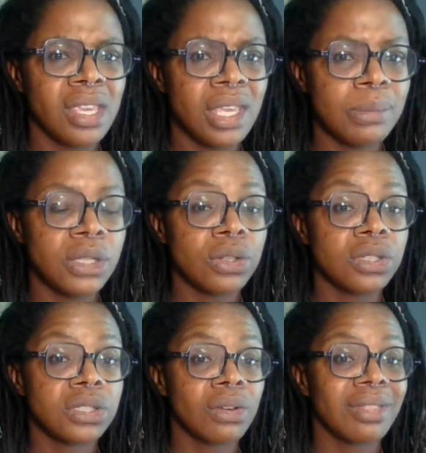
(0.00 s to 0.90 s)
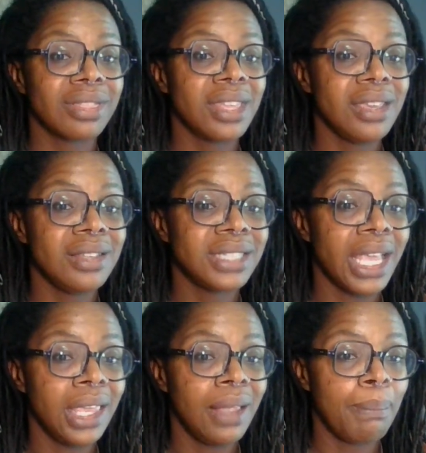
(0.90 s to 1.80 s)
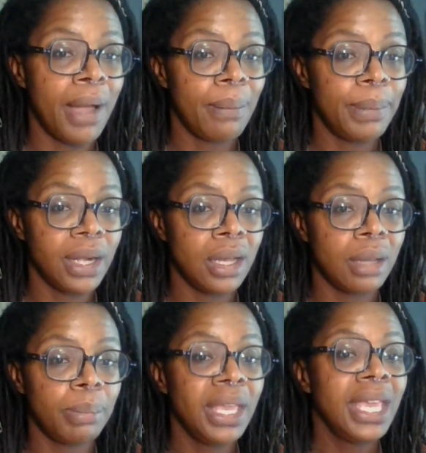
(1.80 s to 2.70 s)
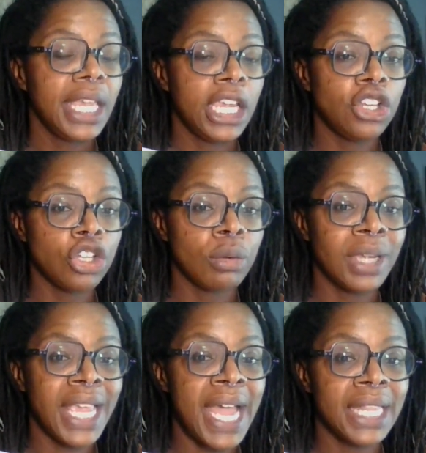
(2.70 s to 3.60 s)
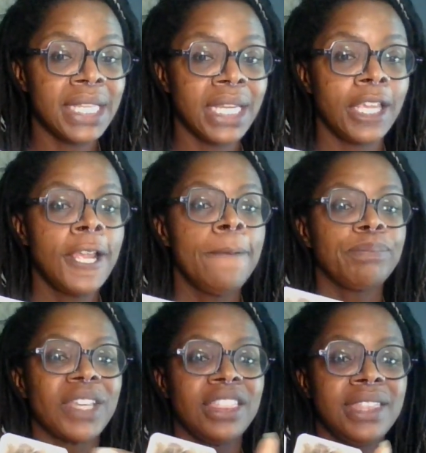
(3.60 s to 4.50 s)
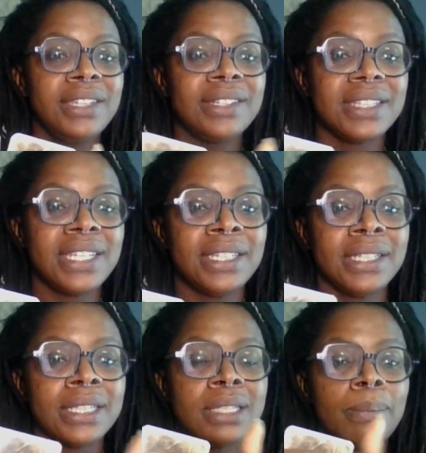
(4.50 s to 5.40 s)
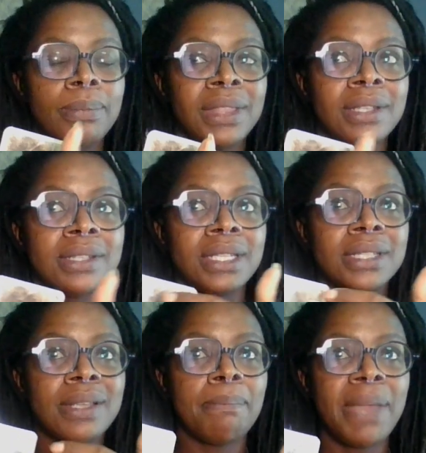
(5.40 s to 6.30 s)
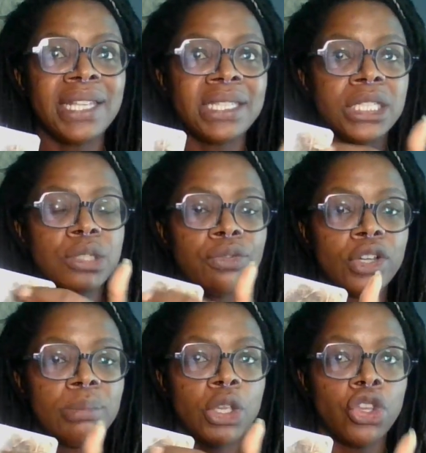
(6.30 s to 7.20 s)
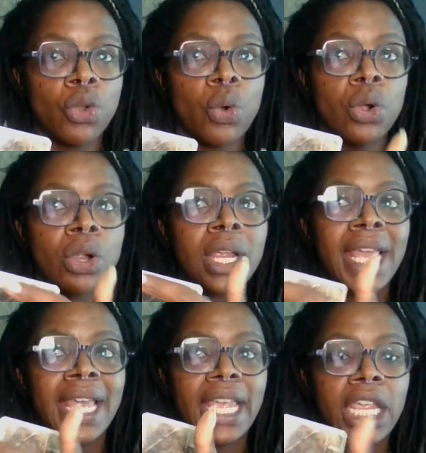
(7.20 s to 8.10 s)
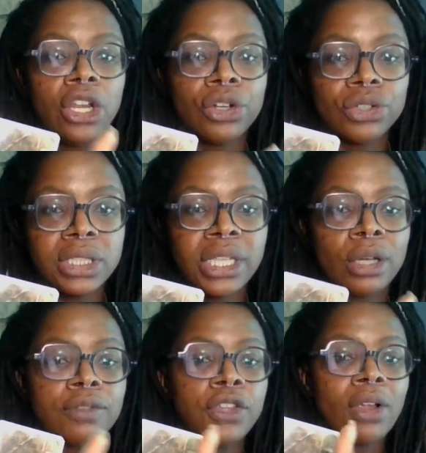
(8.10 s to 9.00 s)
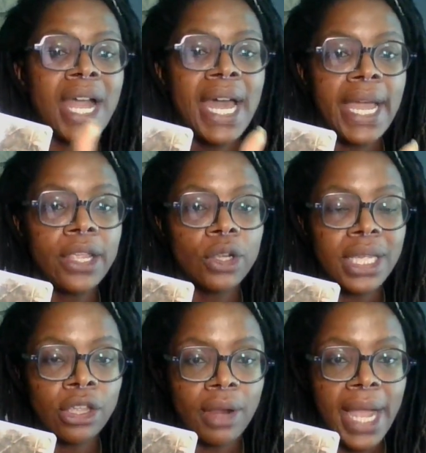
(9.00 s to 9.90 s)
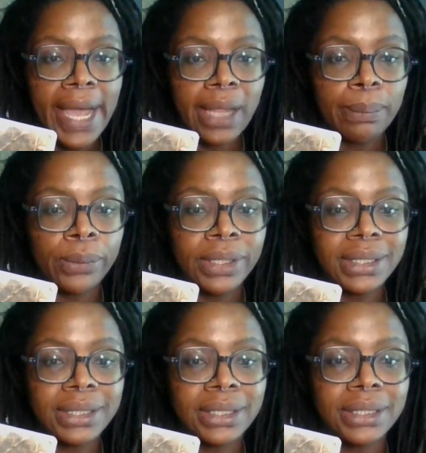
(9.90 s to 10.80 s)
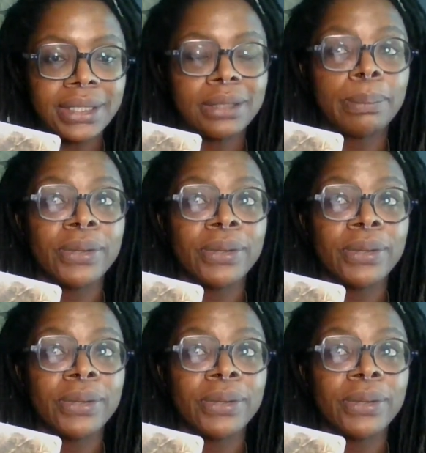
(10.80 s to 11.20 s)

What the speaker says: things that keep popping up in your reality. This is a message from your inner self, your high priestess